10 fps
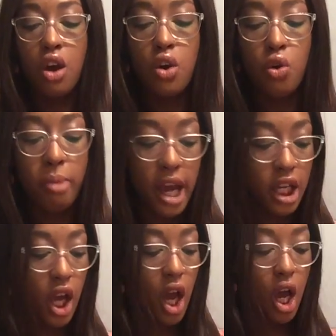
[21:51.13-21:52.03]
Oh my
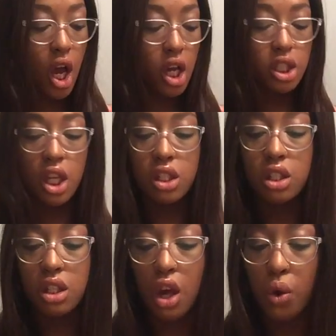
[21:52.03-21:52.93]
gosh,
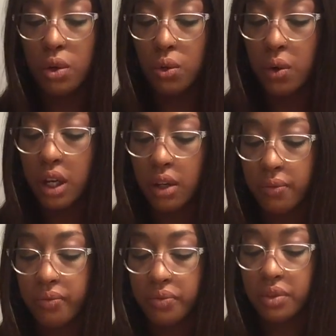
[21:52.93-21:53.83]
that's so annoying.
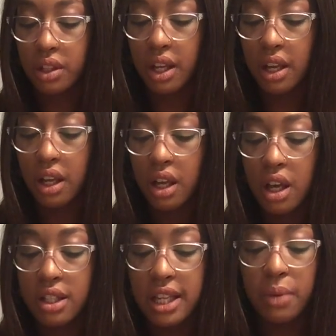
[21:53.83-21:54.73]

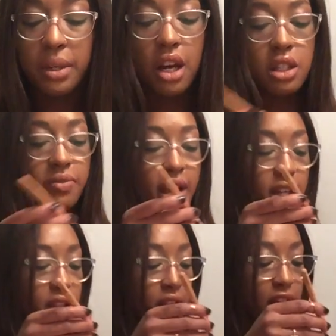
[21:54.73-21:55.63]
Does anyone else find
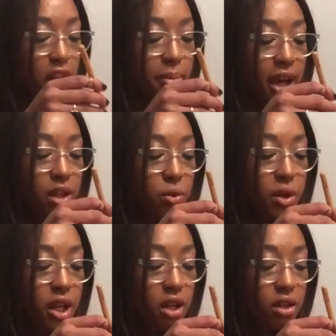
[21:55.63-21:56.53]
a lot of kickback
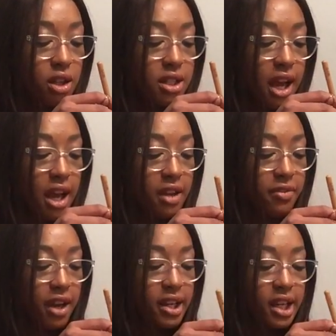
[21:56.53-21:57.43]
annoying? Because I
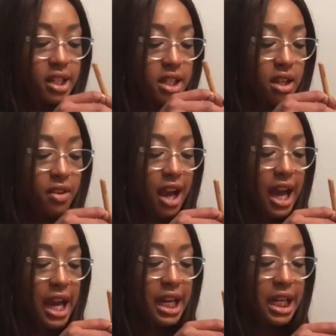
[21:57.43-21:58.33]
find it
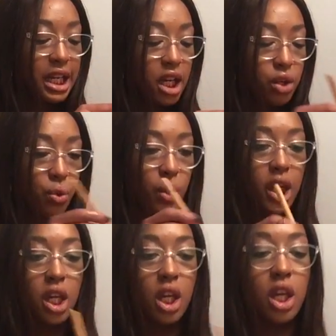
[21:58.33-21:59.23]
highly
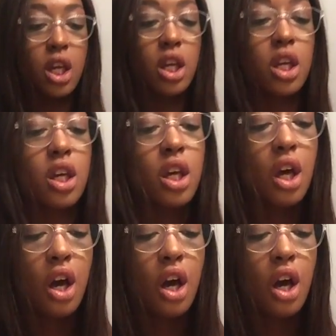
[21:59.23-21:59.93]
annoying.